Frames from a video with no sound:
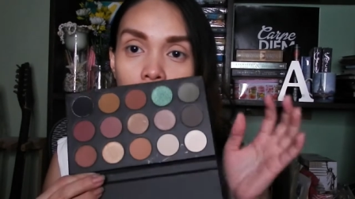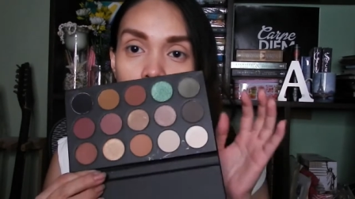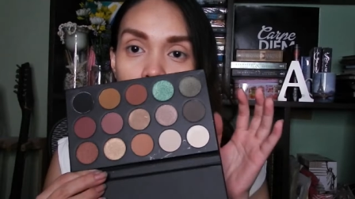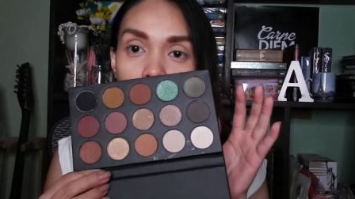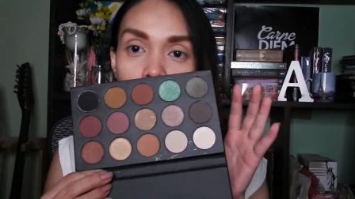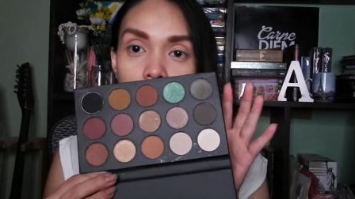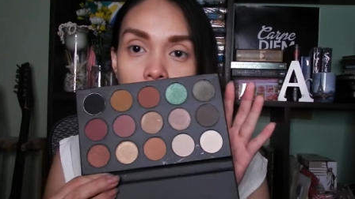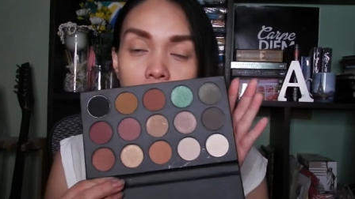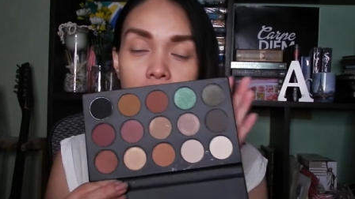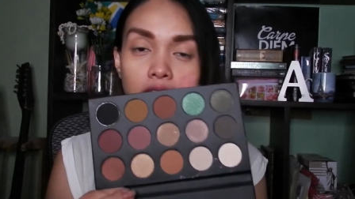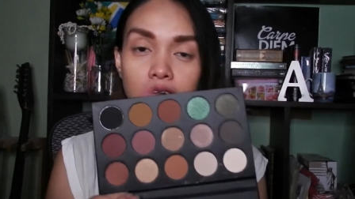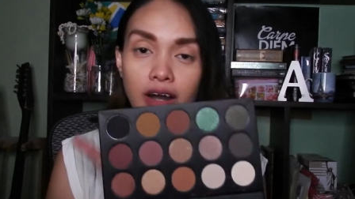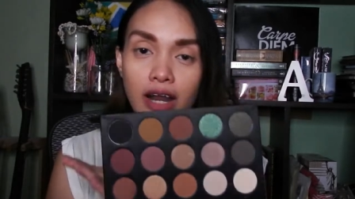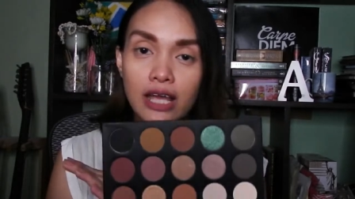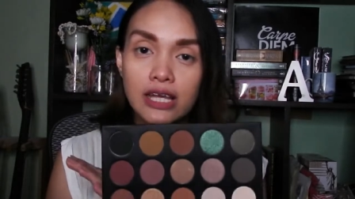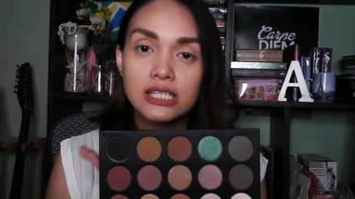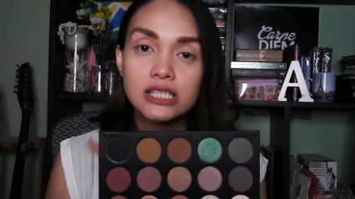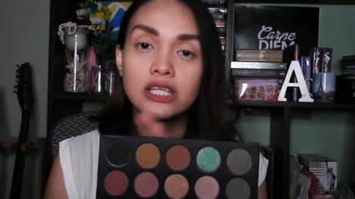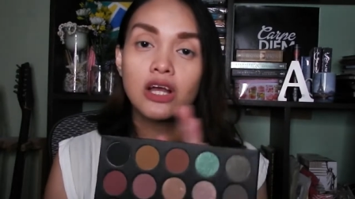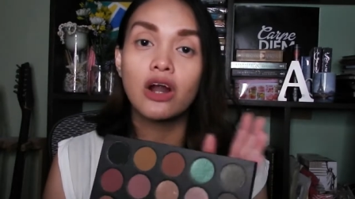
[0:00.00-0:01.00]
And the
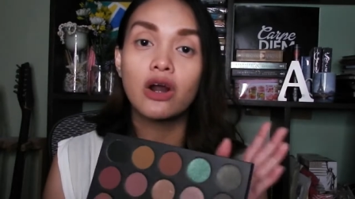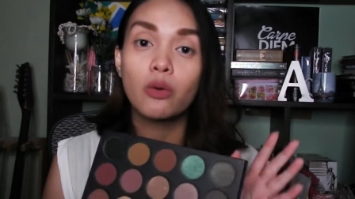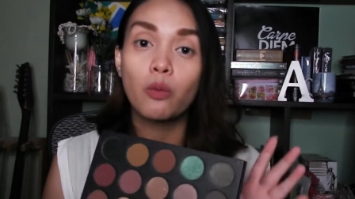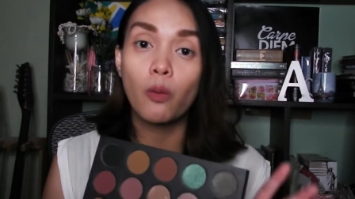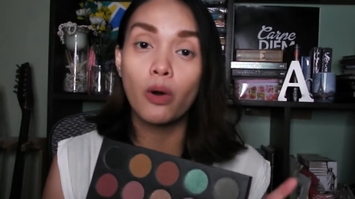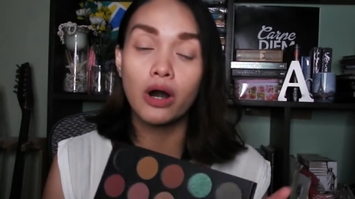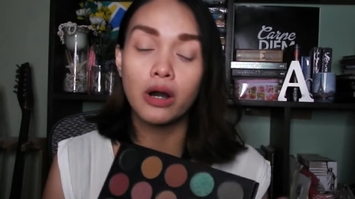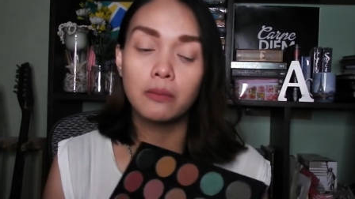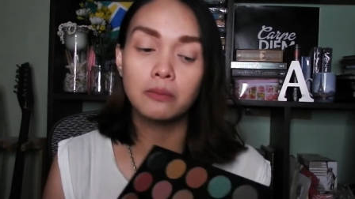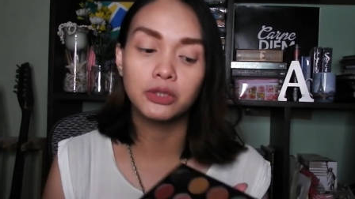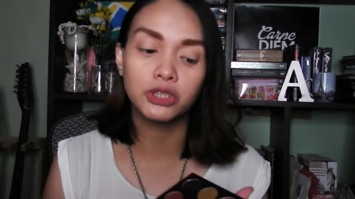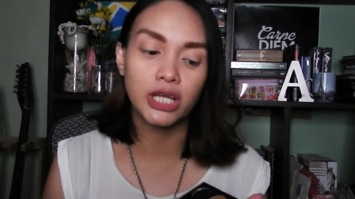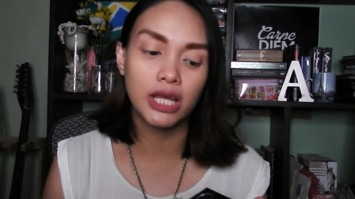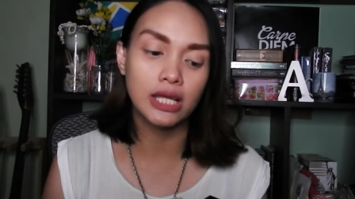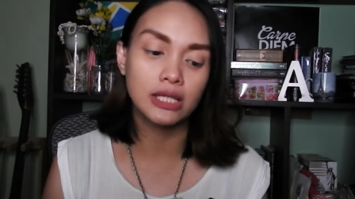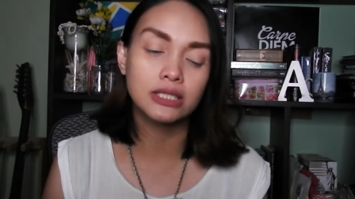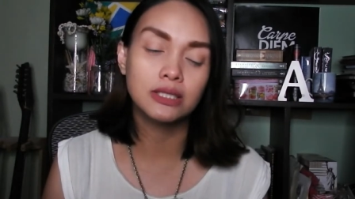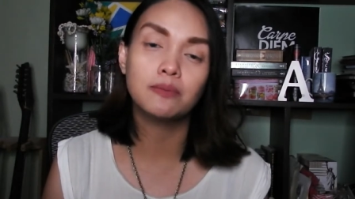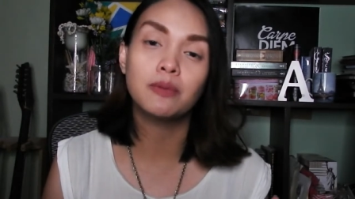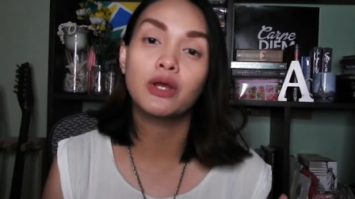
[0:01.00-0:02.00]
rest are warm
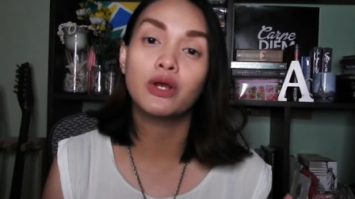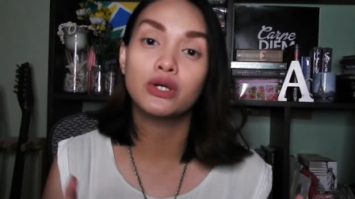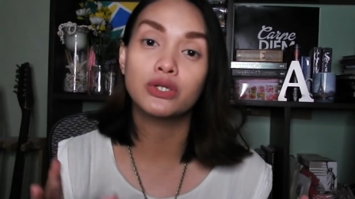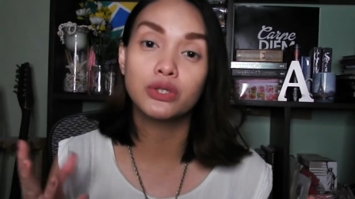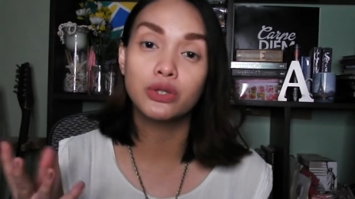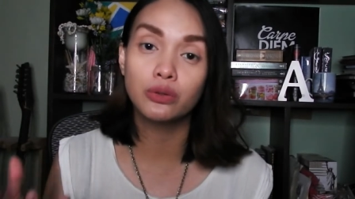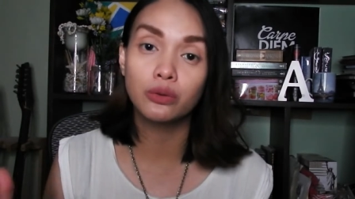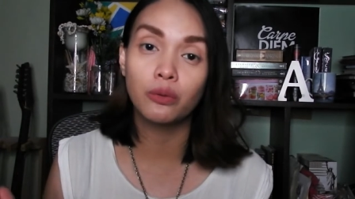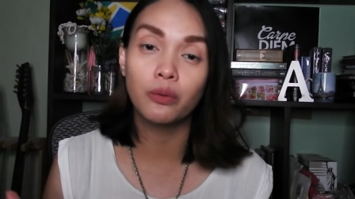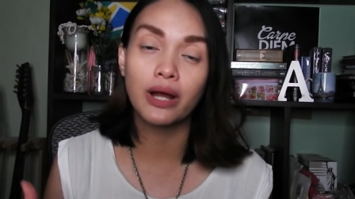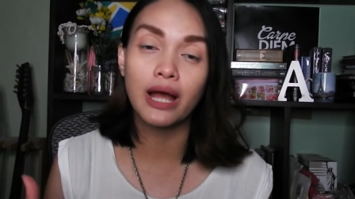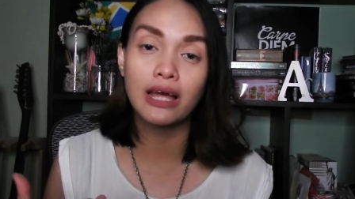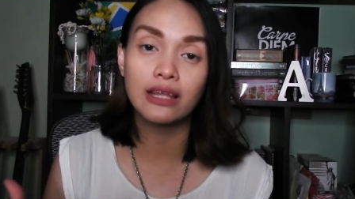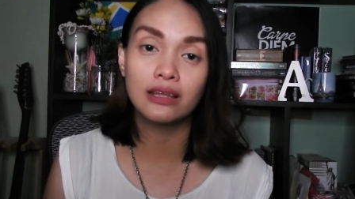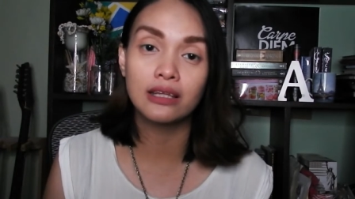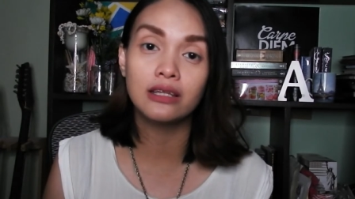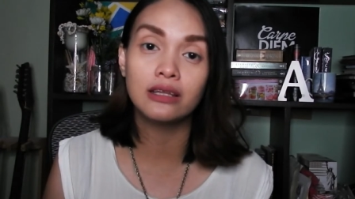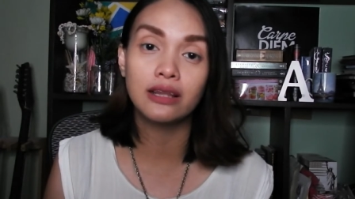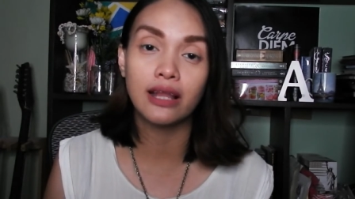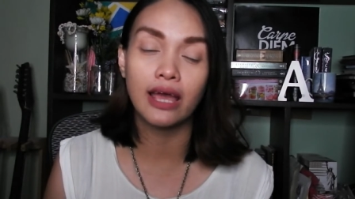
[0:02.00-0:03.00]
shades because, you know,
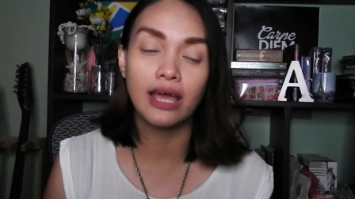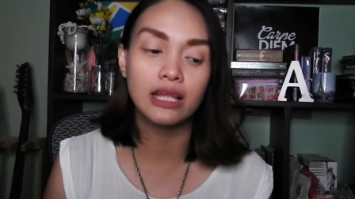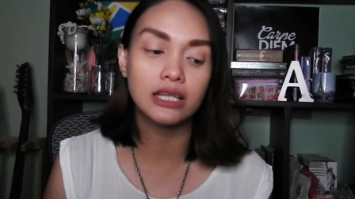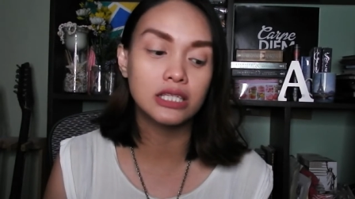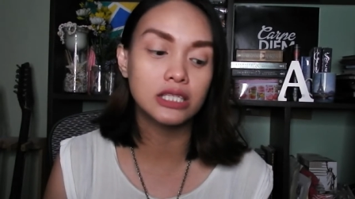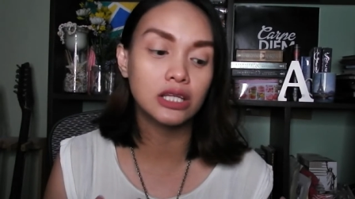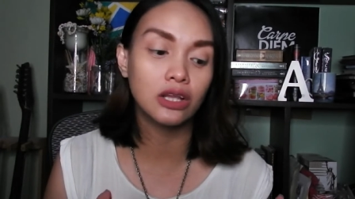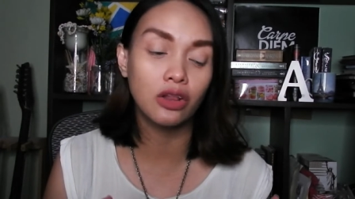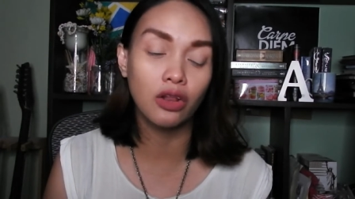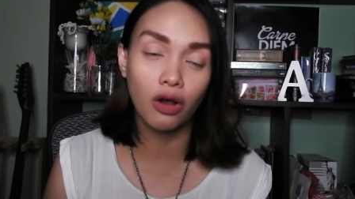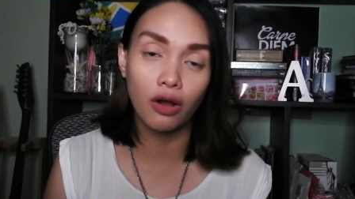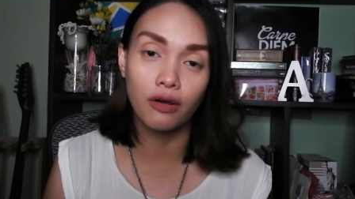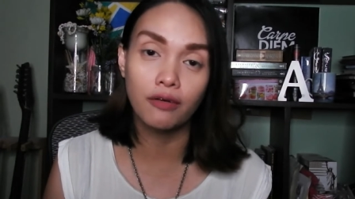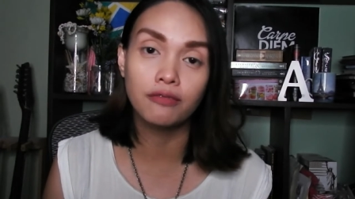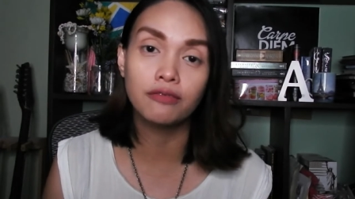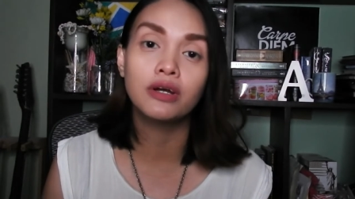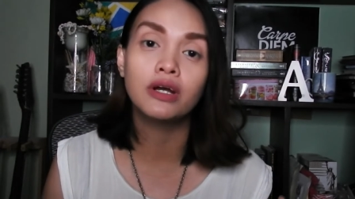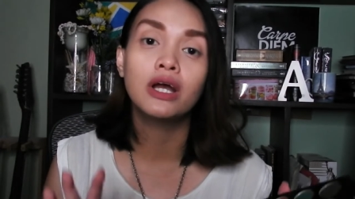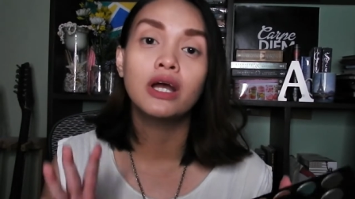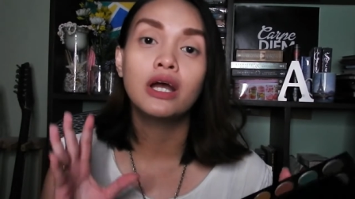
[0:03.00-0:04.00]
Kathleen Lights love